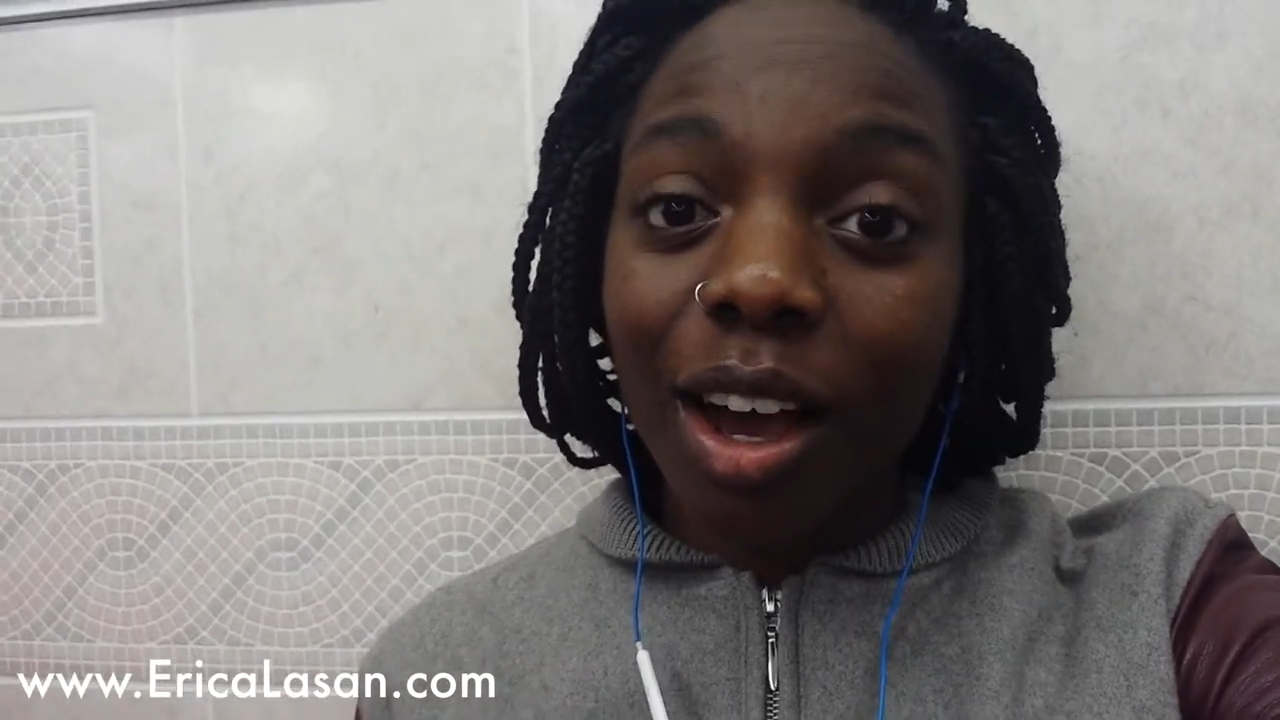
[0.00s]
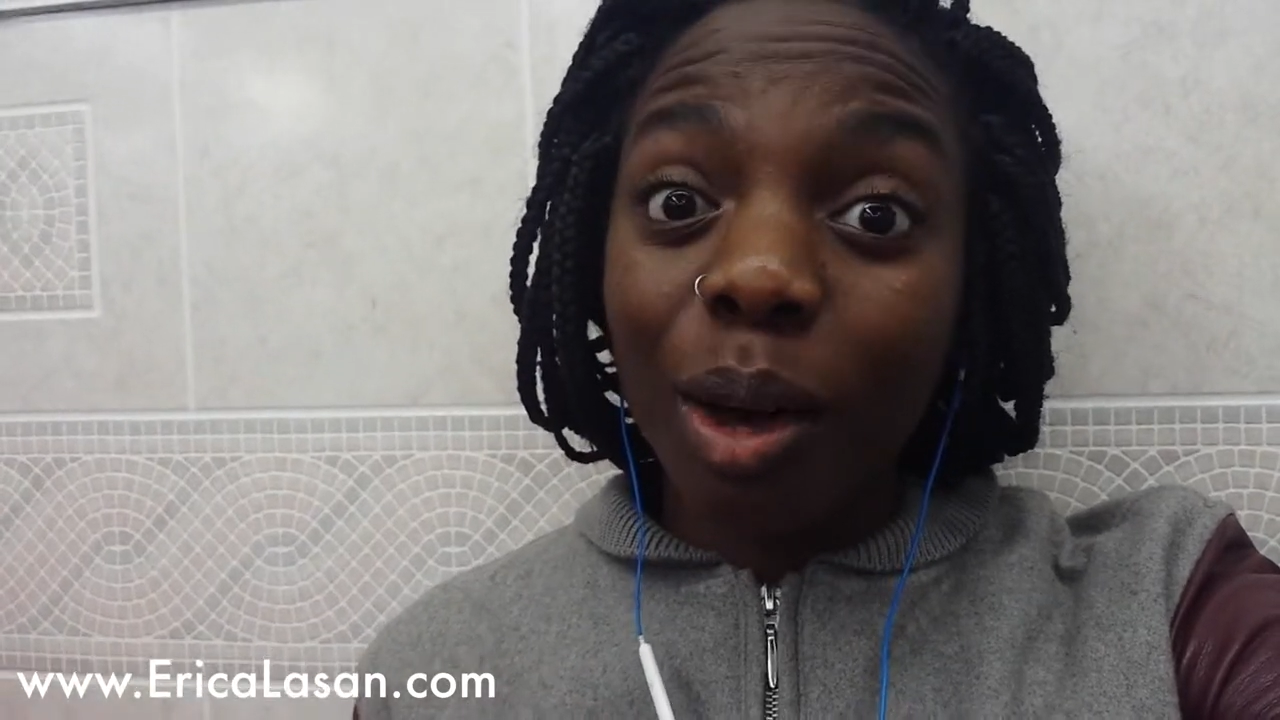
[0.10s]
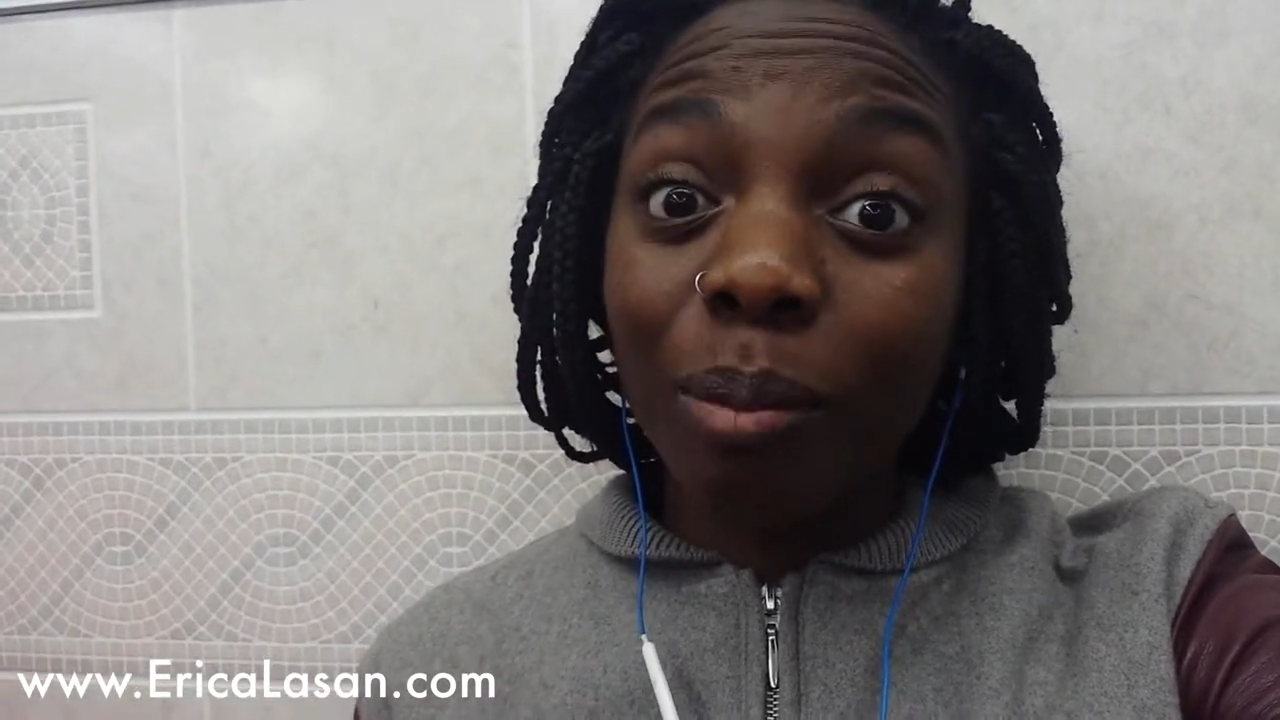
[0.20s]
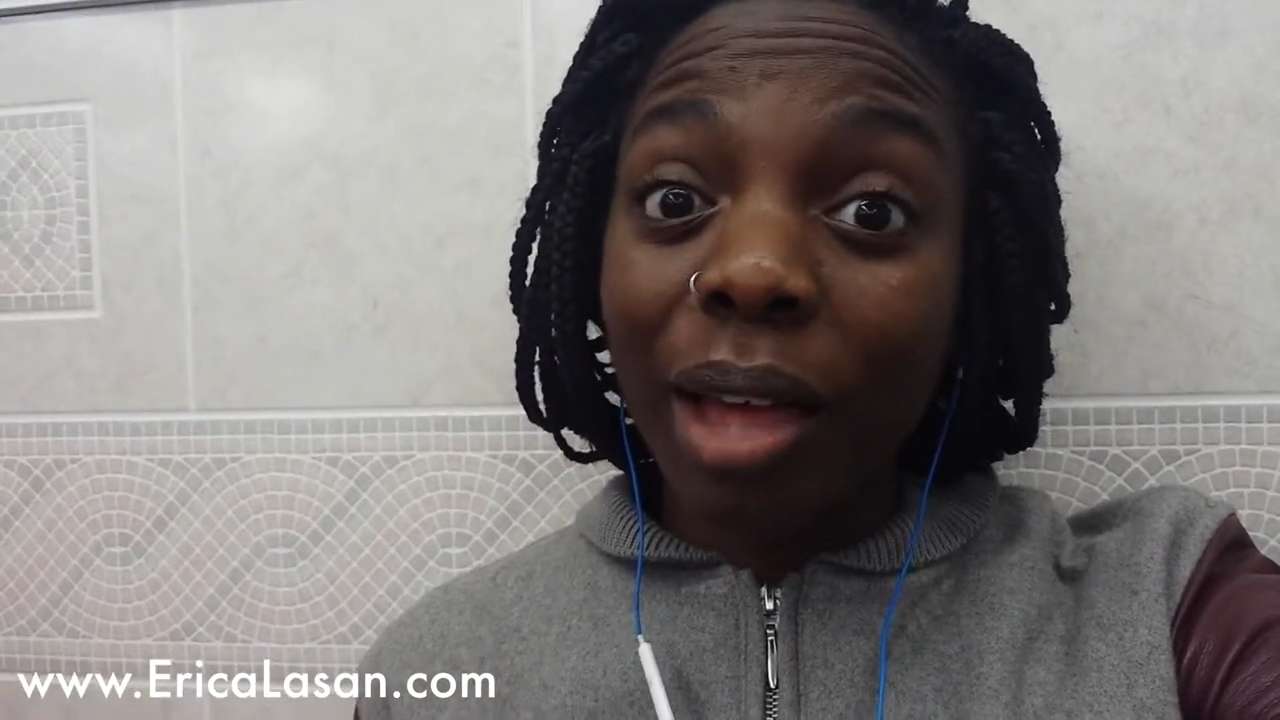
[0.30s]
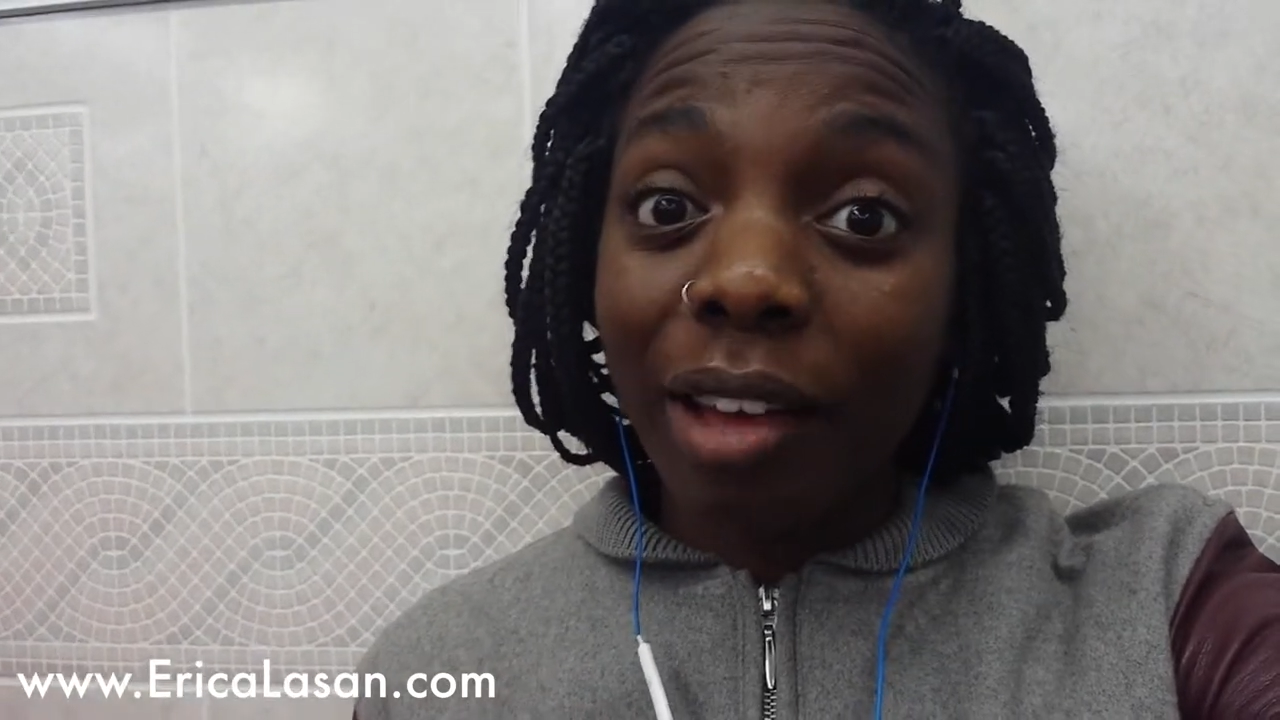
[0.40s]

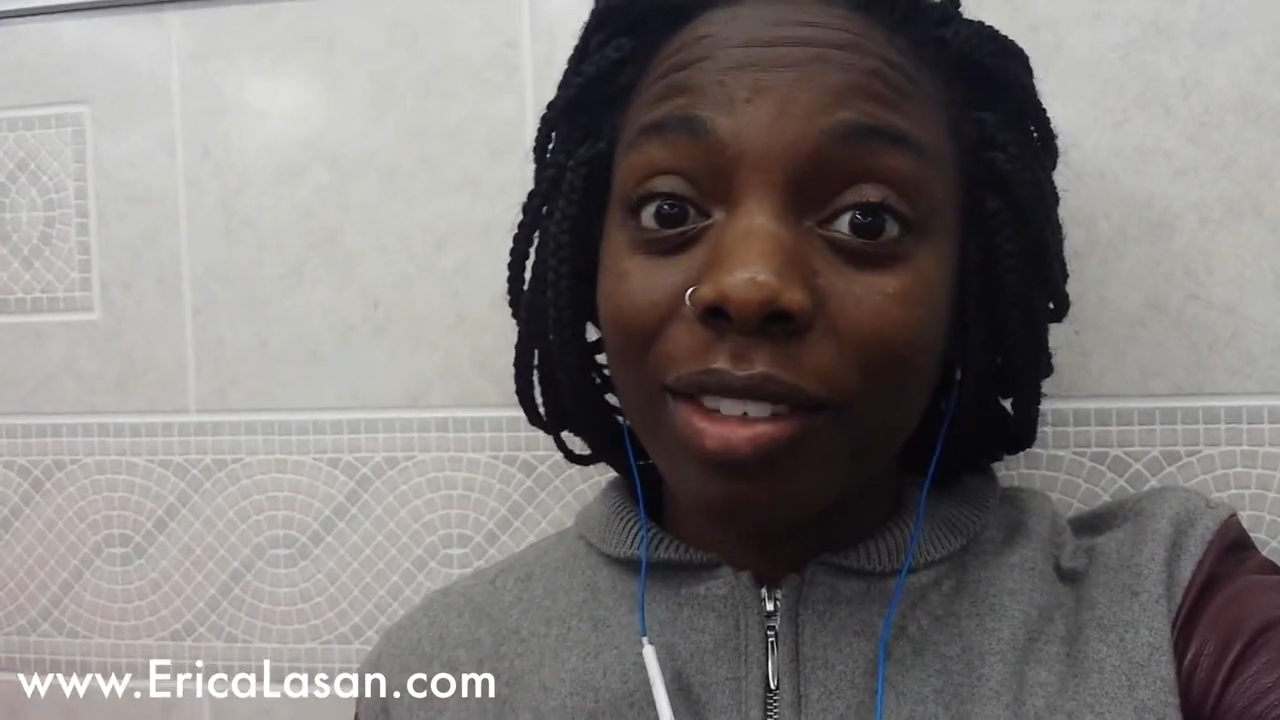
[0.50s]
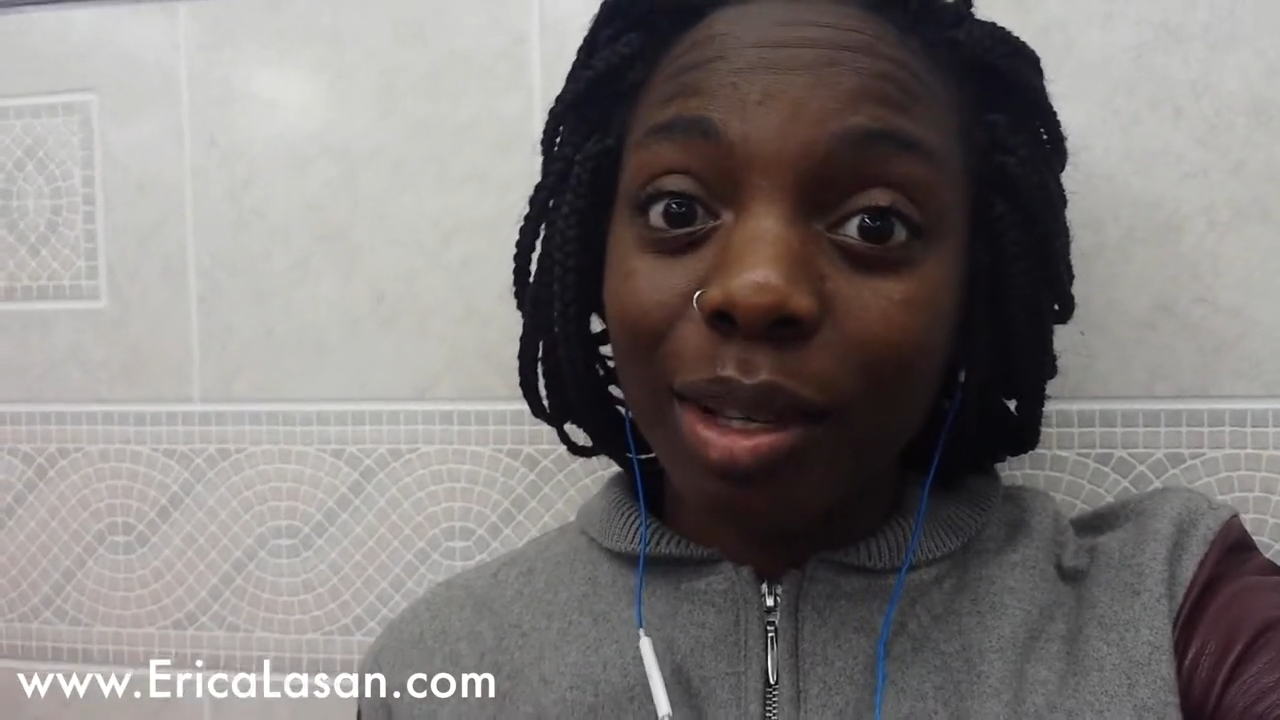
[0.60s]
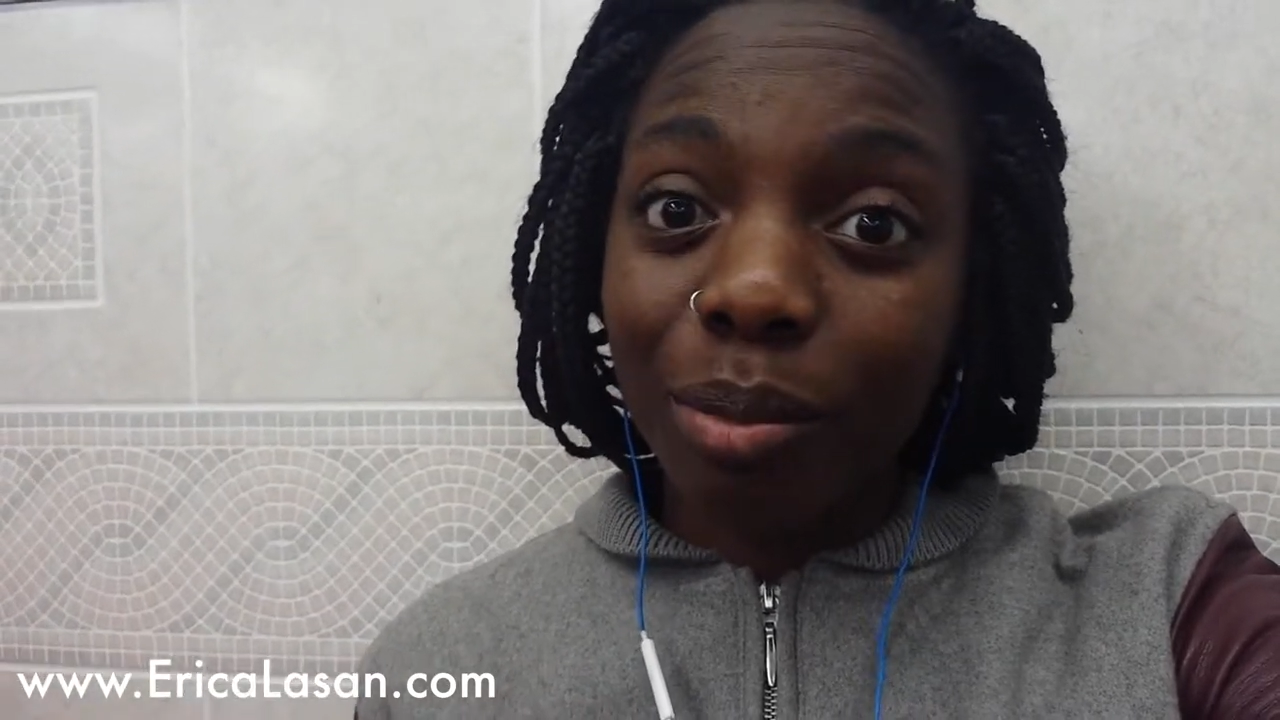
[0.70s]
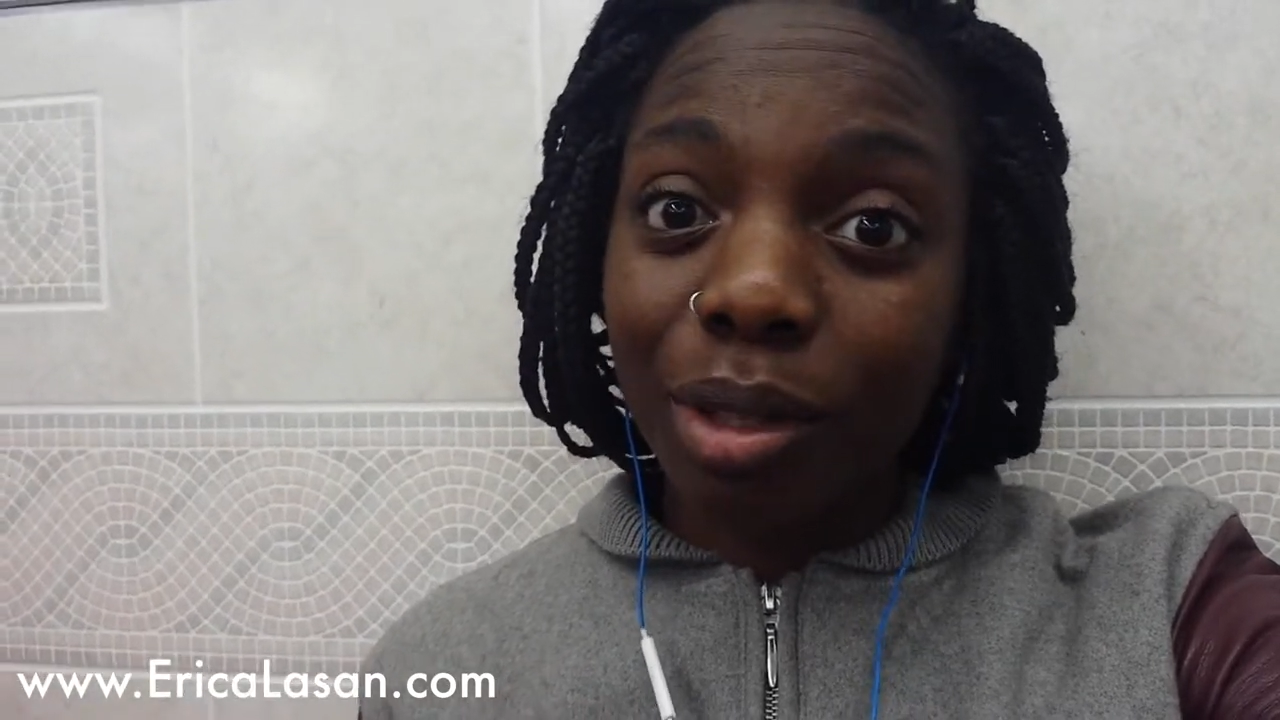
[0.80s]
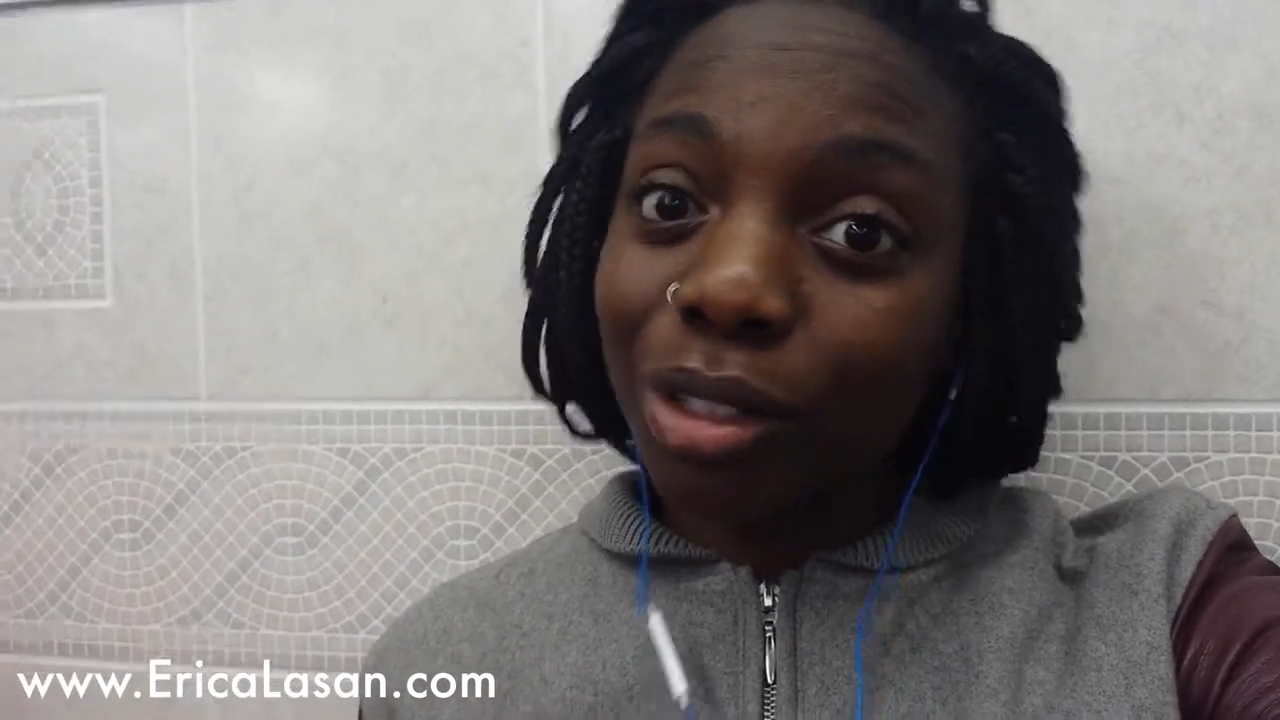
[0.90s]
um, have to
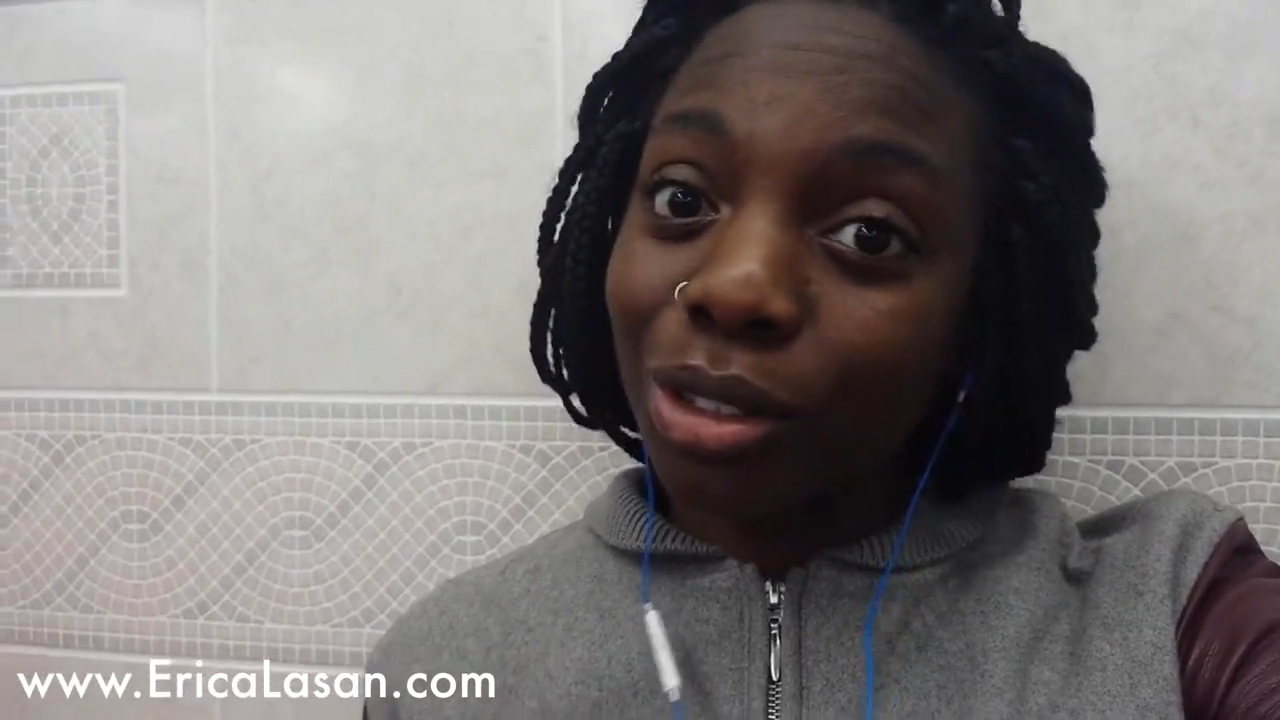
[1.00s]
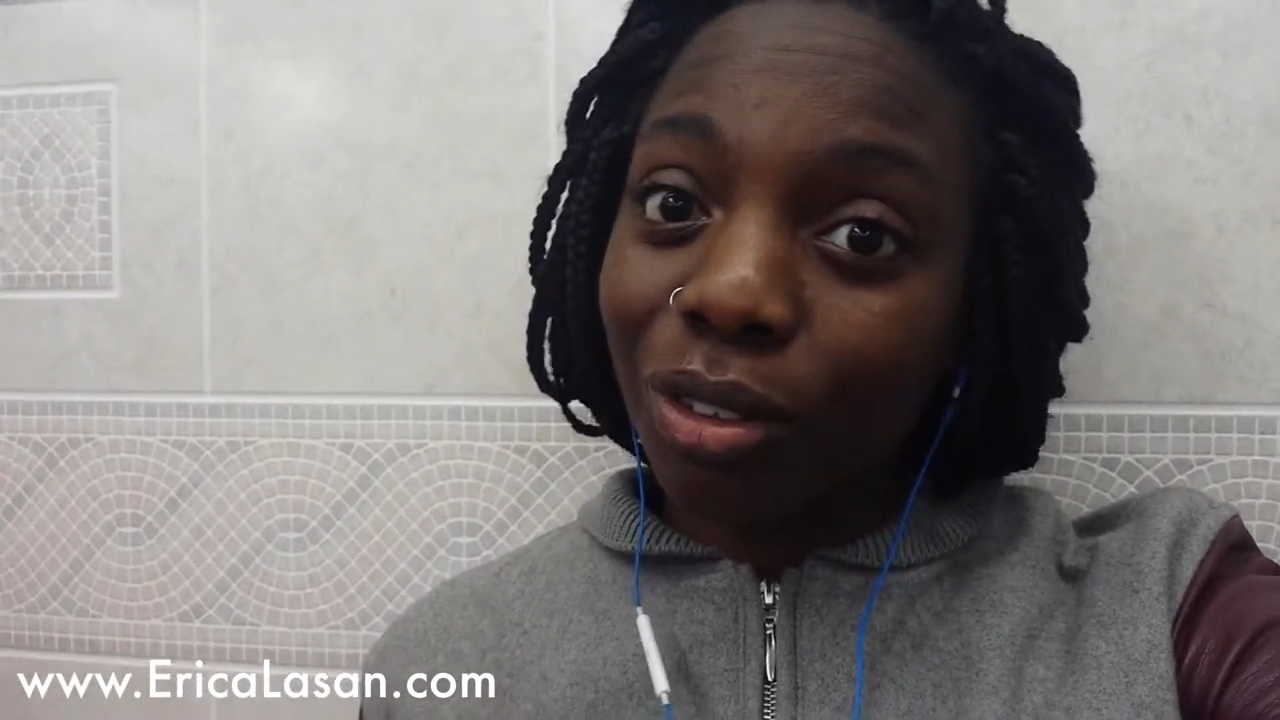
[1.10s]
complete